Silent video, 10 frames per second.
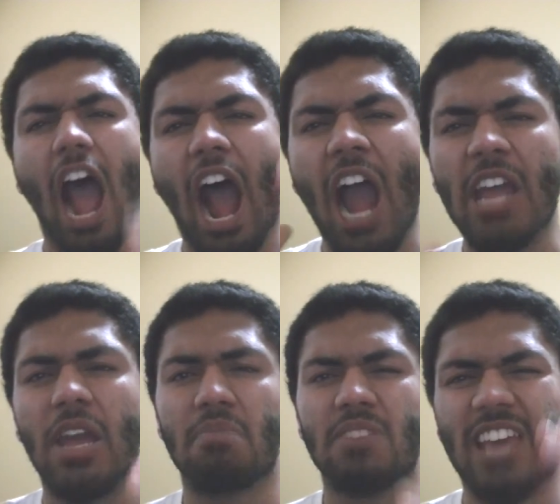I
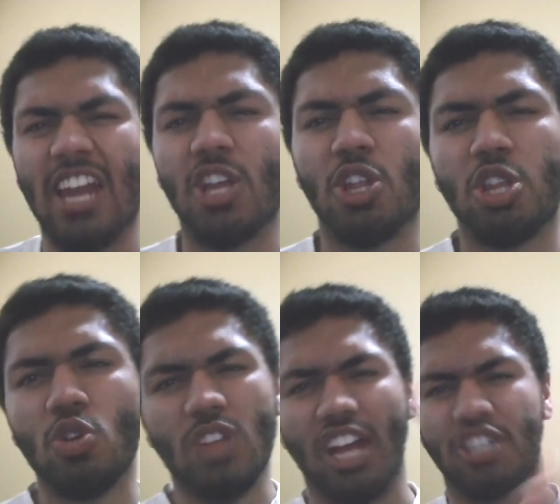am getting
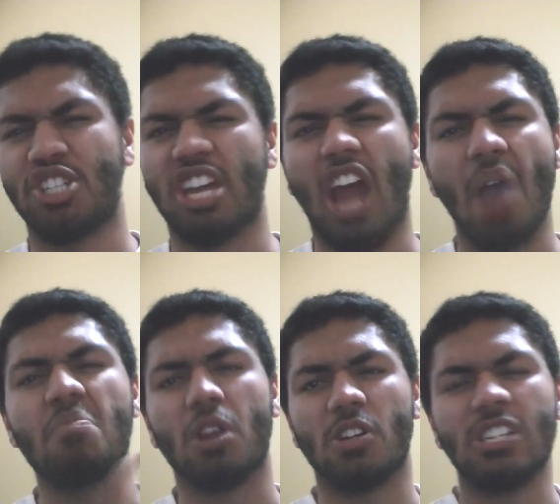through that shit.
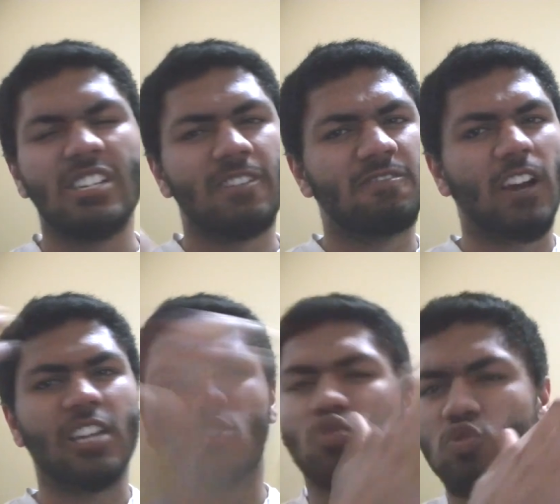I'm gonna
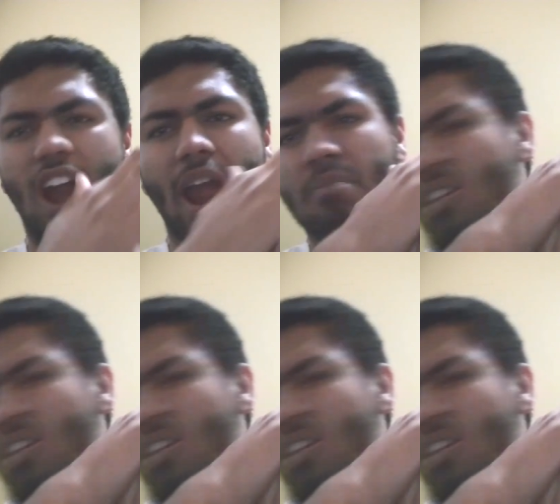fucking ram